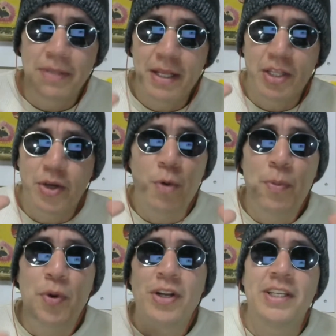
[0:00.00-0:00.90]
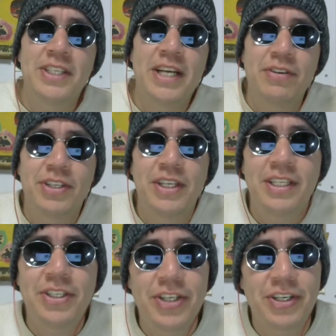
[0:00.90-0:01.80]
The whole point of this channel is to get
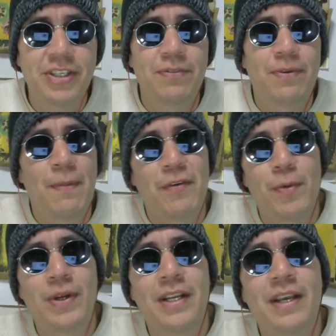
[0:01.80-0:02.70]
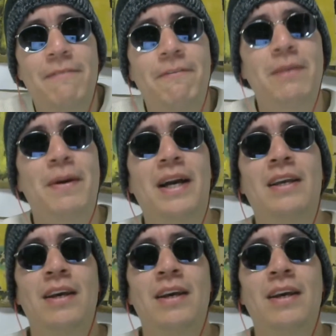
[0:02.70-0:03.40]
suggestions from everyone and get feedback.